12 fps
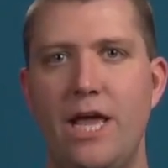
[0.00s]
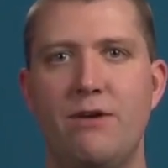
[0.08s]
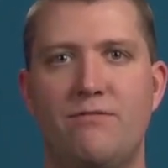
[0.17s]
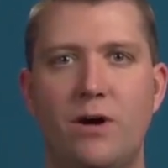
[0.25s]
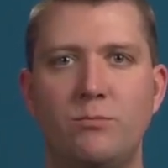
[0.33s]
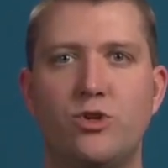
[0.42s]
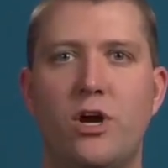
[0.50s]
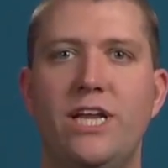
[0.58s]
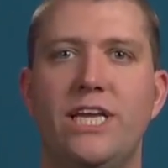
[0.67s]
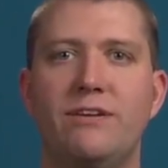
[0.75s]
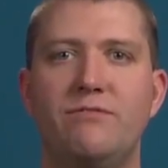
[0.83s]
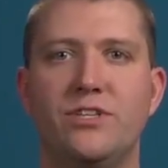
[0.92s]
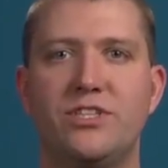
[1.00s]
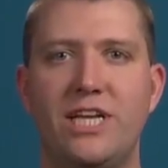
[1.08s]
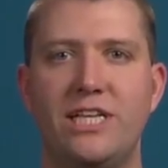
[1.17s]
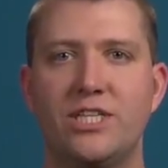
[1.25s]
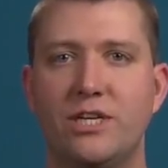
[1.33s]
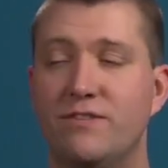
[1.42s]
If I'm trying to give the
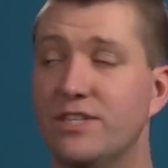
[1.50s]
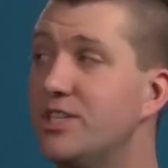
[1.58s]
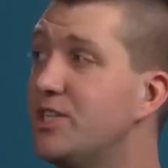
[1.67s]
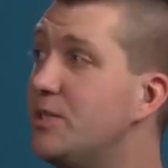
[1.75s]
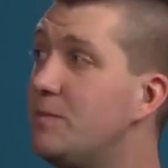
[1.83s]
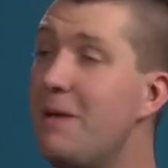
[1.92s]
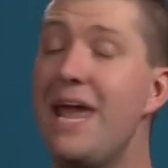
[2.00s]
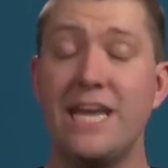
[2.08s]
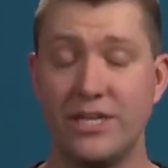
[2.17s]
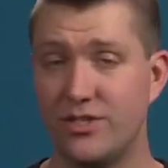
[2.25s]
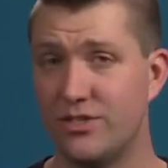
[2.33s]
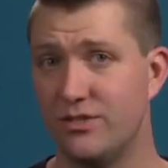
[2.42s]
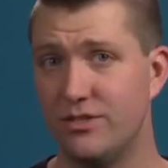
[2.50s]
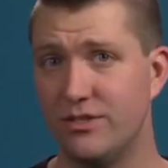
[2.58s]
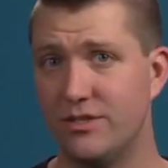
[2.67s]
sense of a space,